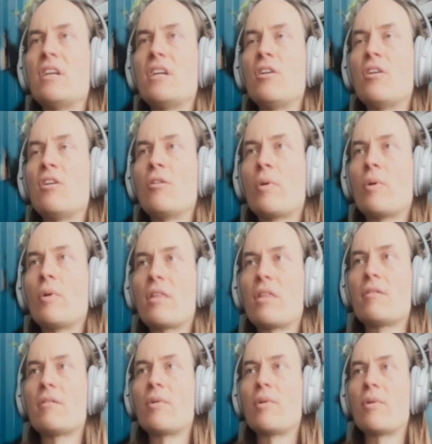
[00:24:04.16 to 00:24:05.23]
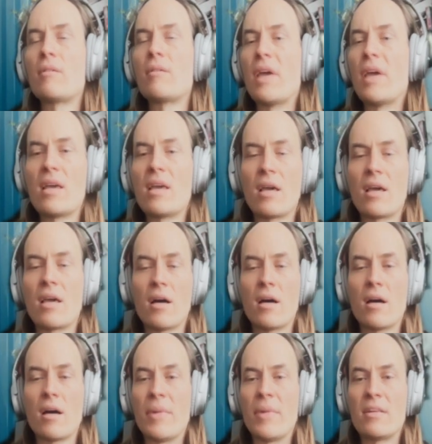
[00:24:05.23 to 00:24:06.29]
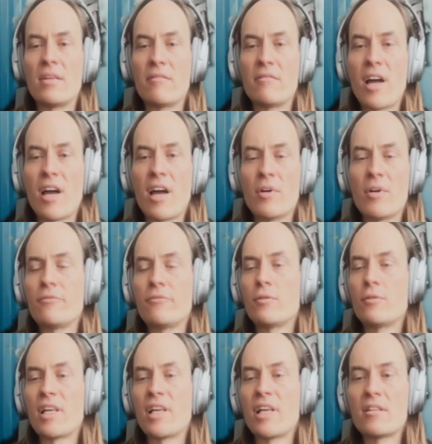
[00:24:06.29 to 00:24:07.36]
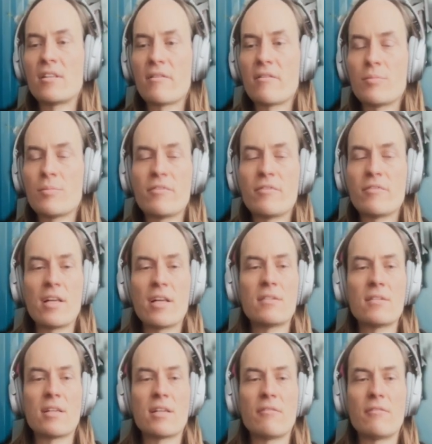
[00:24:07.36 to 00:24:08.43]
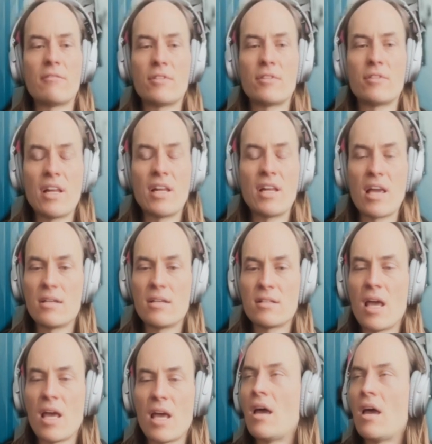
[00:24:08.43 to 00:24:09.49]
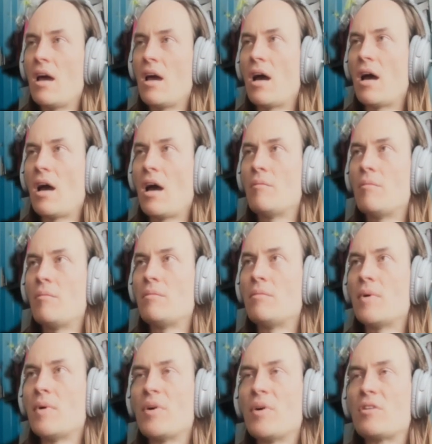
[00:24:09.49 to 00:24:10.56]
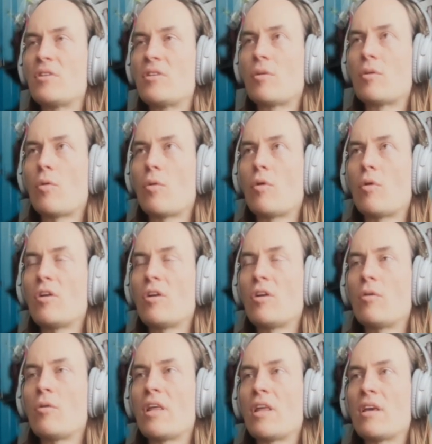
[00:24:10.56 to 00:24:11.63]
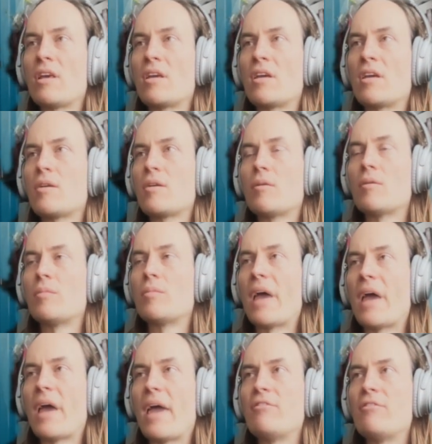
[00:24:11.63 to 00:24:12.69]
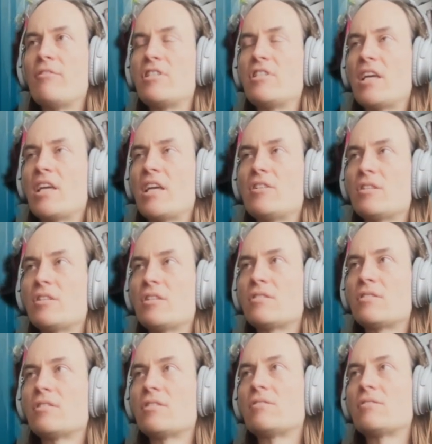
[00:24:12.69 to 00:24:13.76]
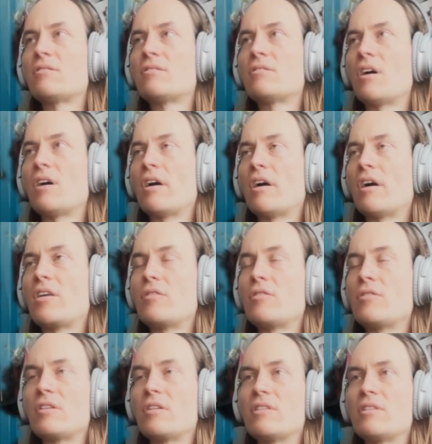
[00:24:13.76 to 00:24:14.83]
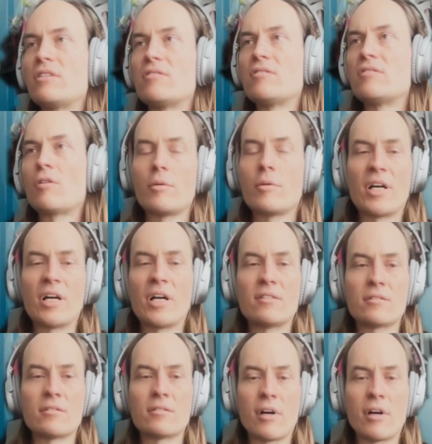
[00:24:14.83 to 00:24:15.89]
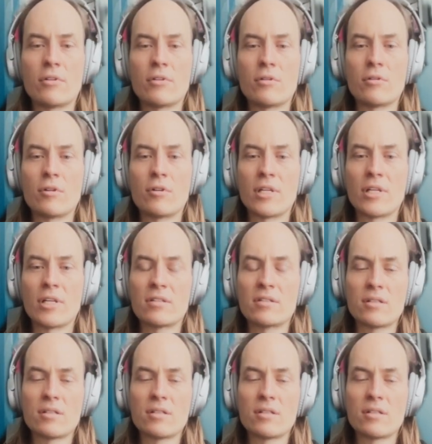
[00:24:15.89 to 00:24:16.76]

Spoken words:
along with making a better environment for staking service providers and for delegators. But all in all, I think every change just increases the whole robustness of our tokenomics.